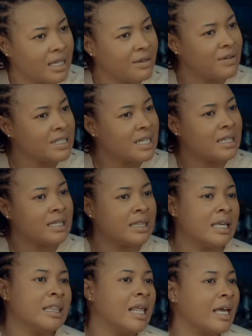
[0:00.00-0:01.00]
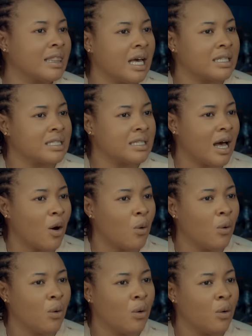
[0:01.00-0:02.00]
I never said a thing like that now.
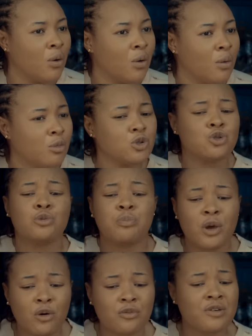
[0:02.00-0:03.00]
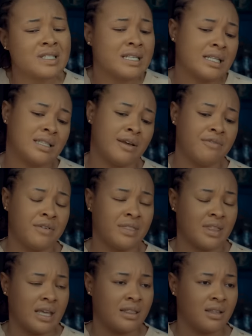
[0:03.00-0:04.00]
Must you pick offense at
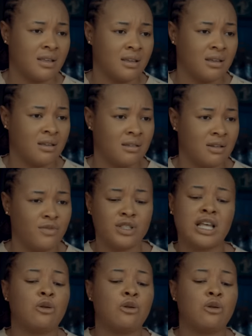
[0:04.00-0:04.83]
everything? Every